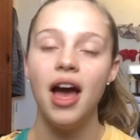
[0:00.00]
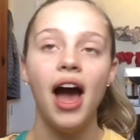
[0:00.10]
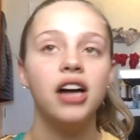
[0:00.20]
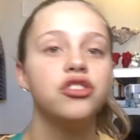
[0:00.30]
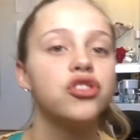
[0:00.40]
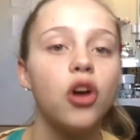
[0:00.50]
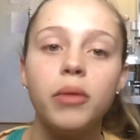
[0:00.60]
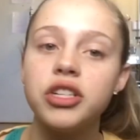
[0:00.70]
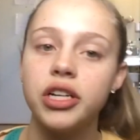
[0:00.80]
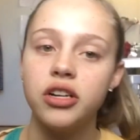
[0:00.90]
I had so
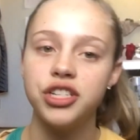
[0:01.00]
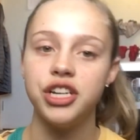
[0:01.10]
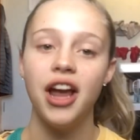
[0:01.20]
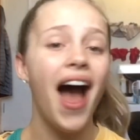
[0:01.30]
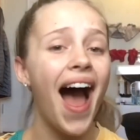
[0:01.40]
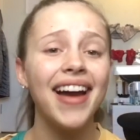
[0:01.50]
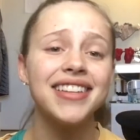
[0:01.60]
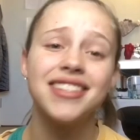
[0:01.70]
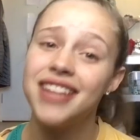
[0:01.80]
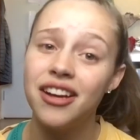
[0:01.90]
much energy. I could
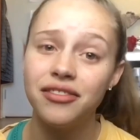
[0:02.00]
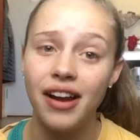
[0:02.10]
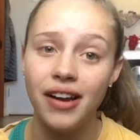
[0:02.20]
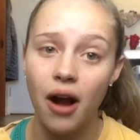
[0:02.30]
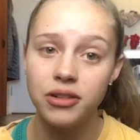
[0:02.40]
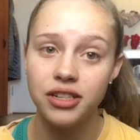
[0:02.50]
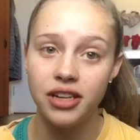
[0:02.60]
stand for 8 hours a